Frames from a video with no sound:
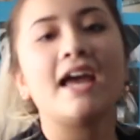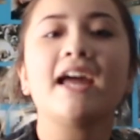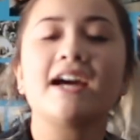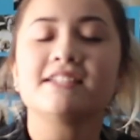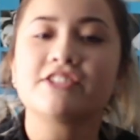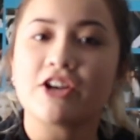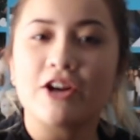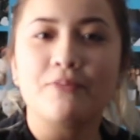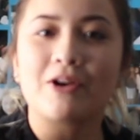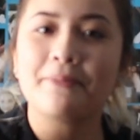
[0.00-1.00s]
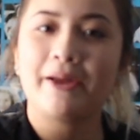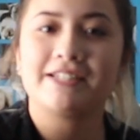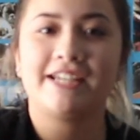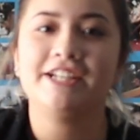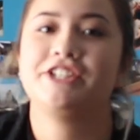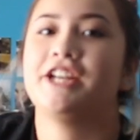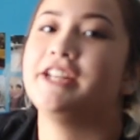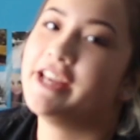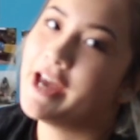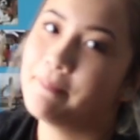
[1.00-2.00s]
Hey guys, it's Heart and welcome back to
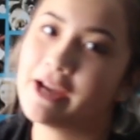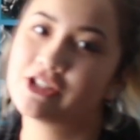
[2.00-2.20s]
AGNDM.